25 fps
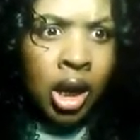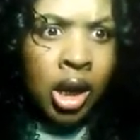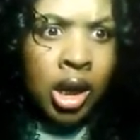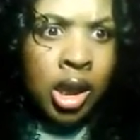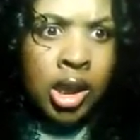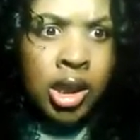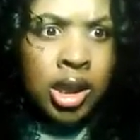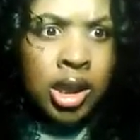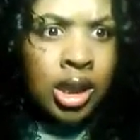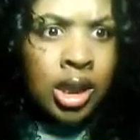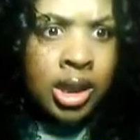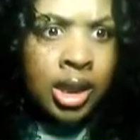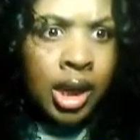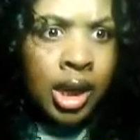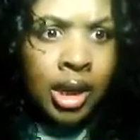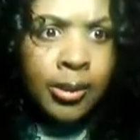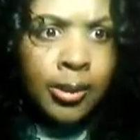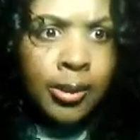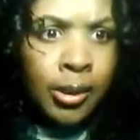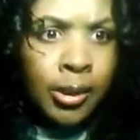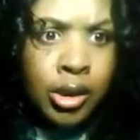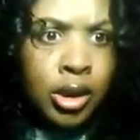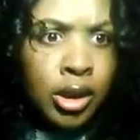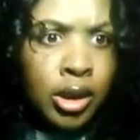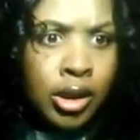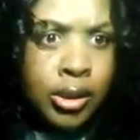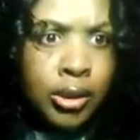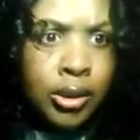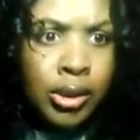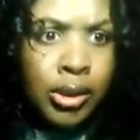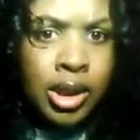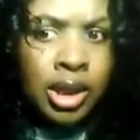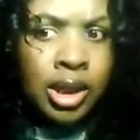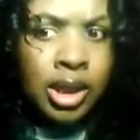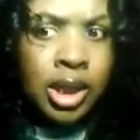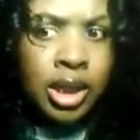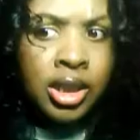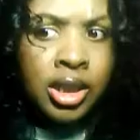she's not supposed to do
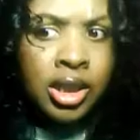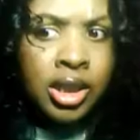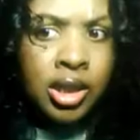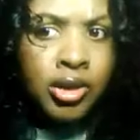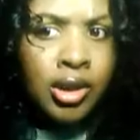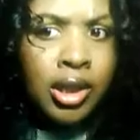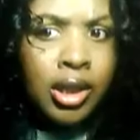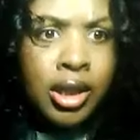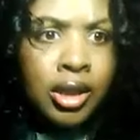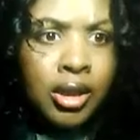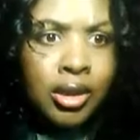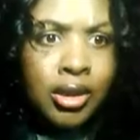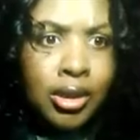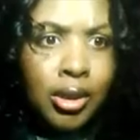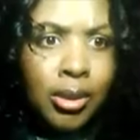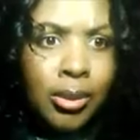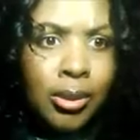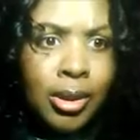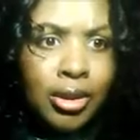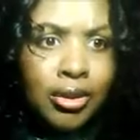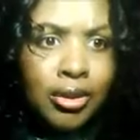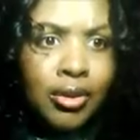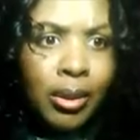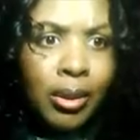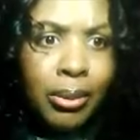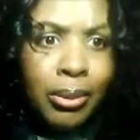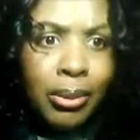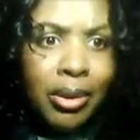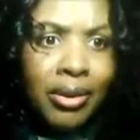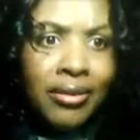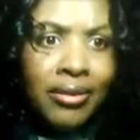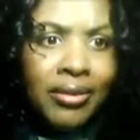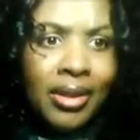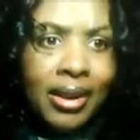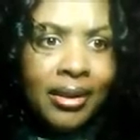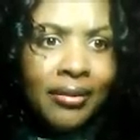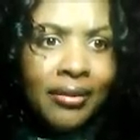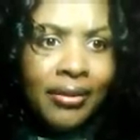this. Like, she'll get in so much trouble
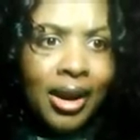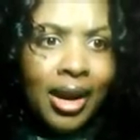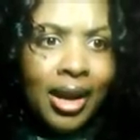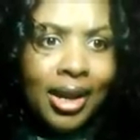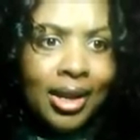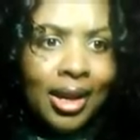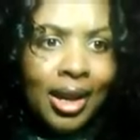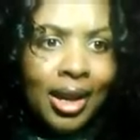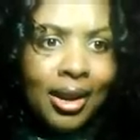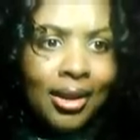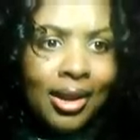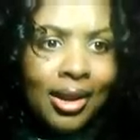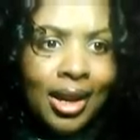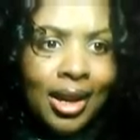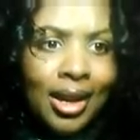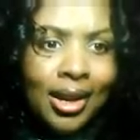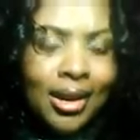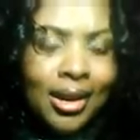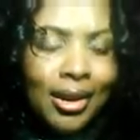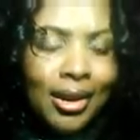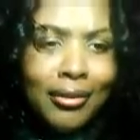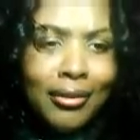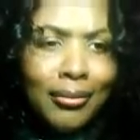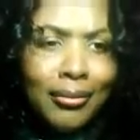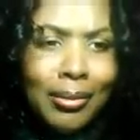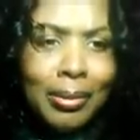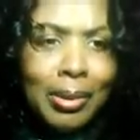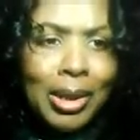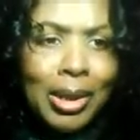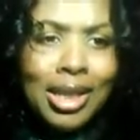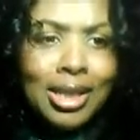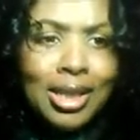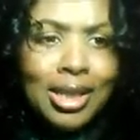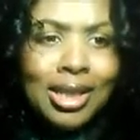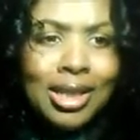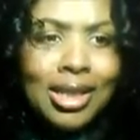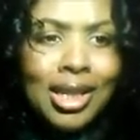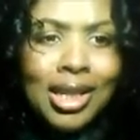if they find out like her
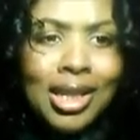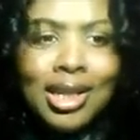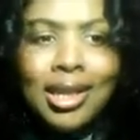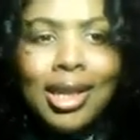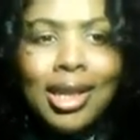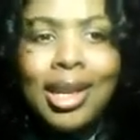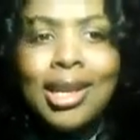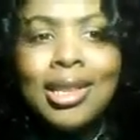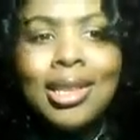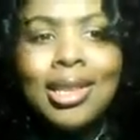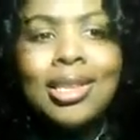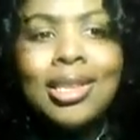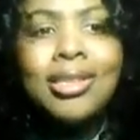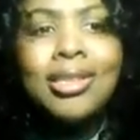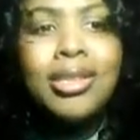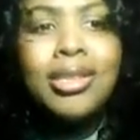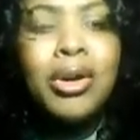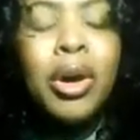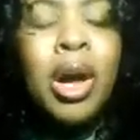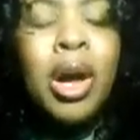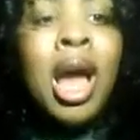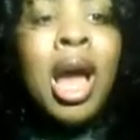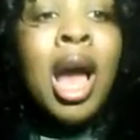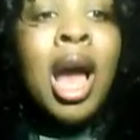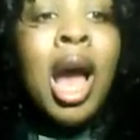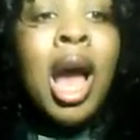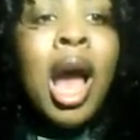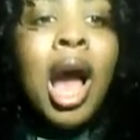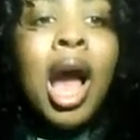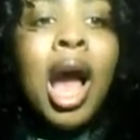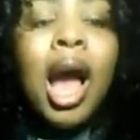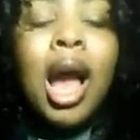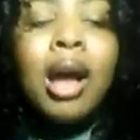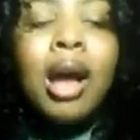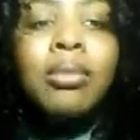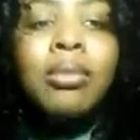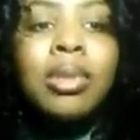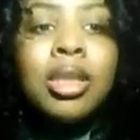place is like this. So
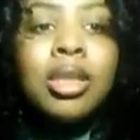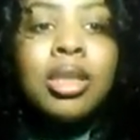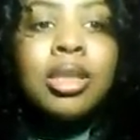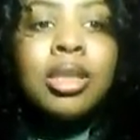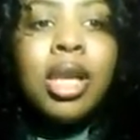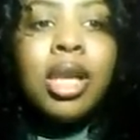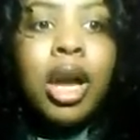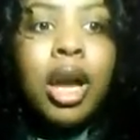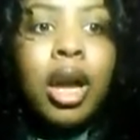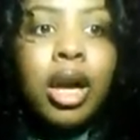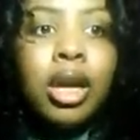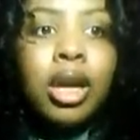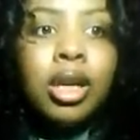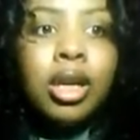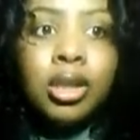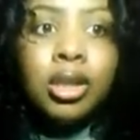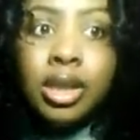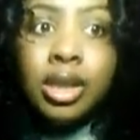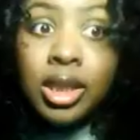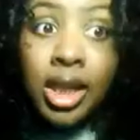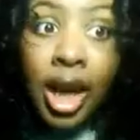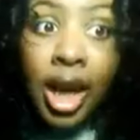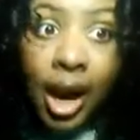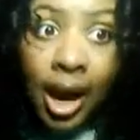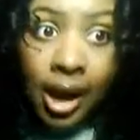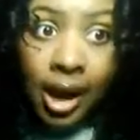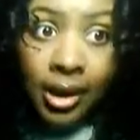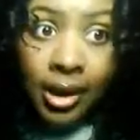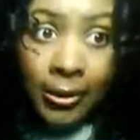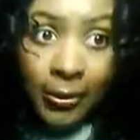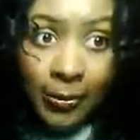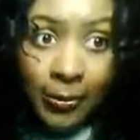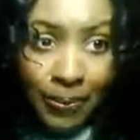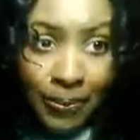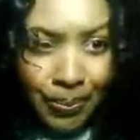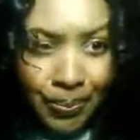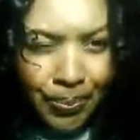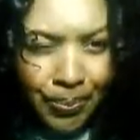I'm just like shocked.
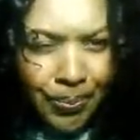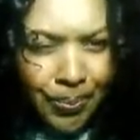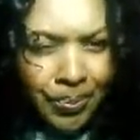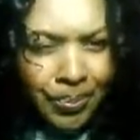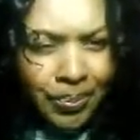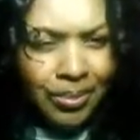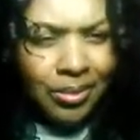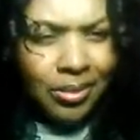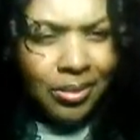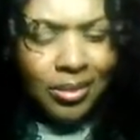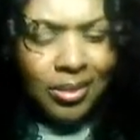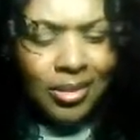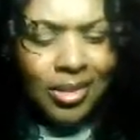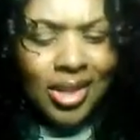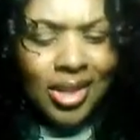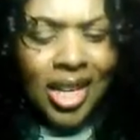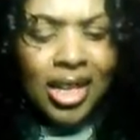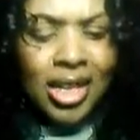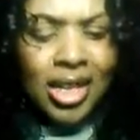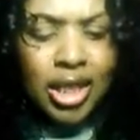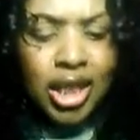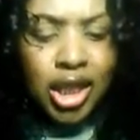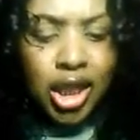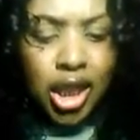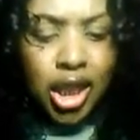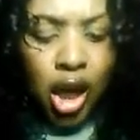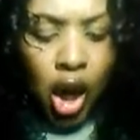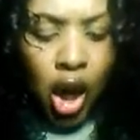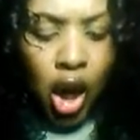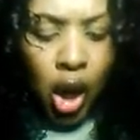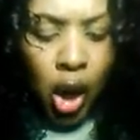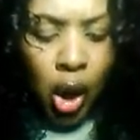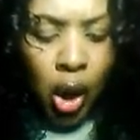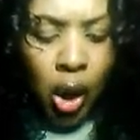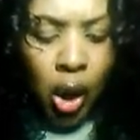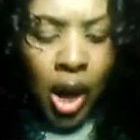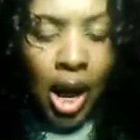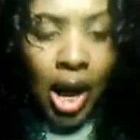So
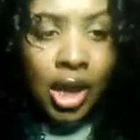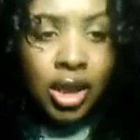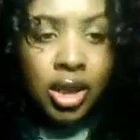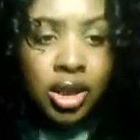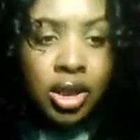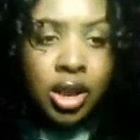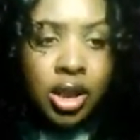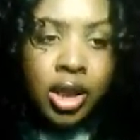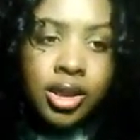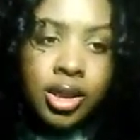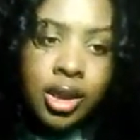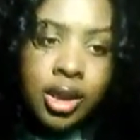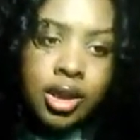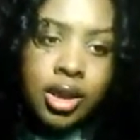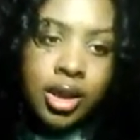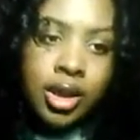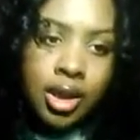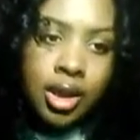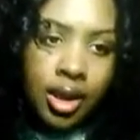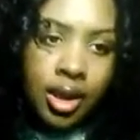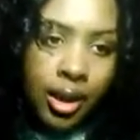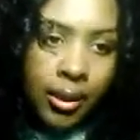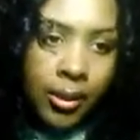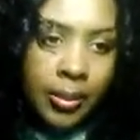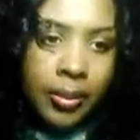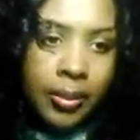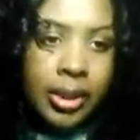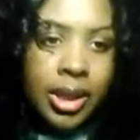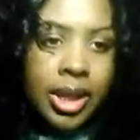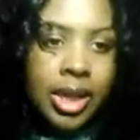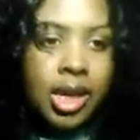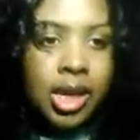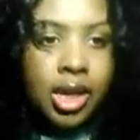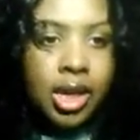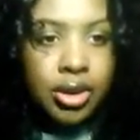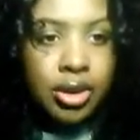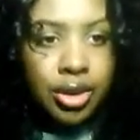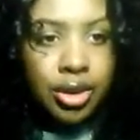I start to clean up
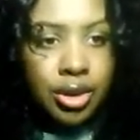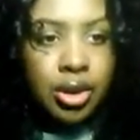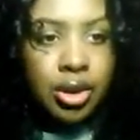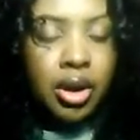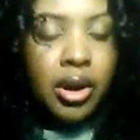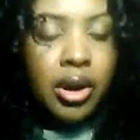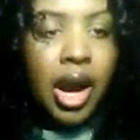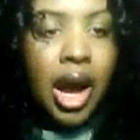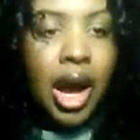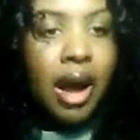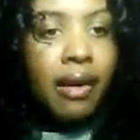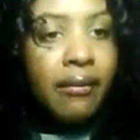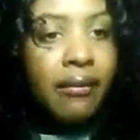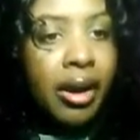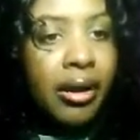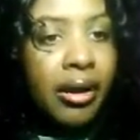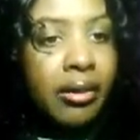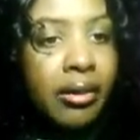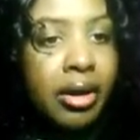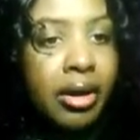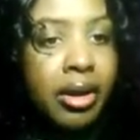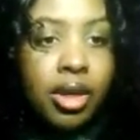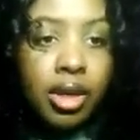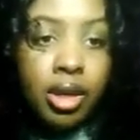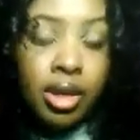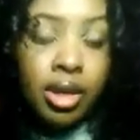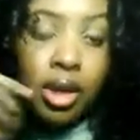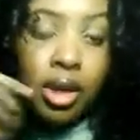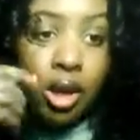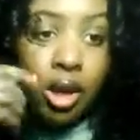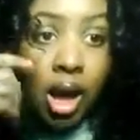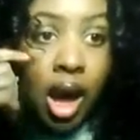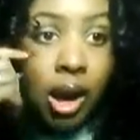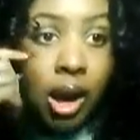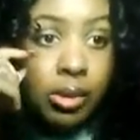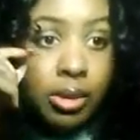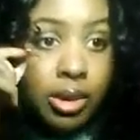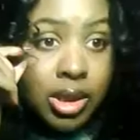because
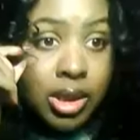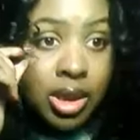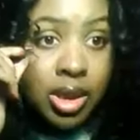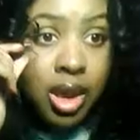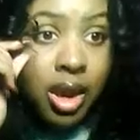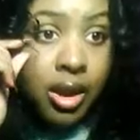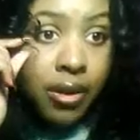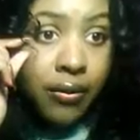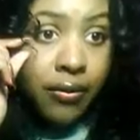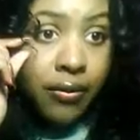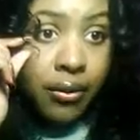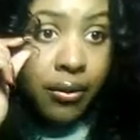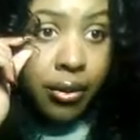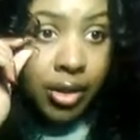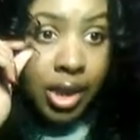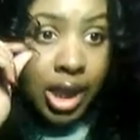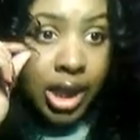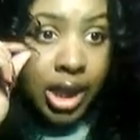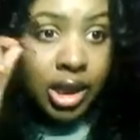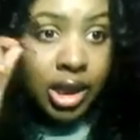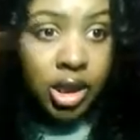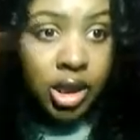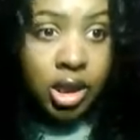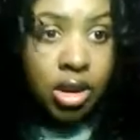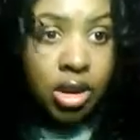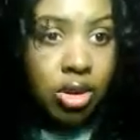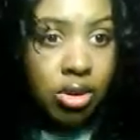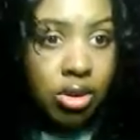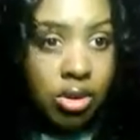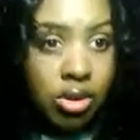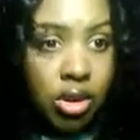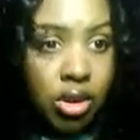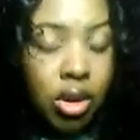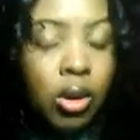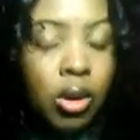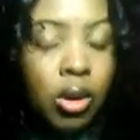I was thankful that she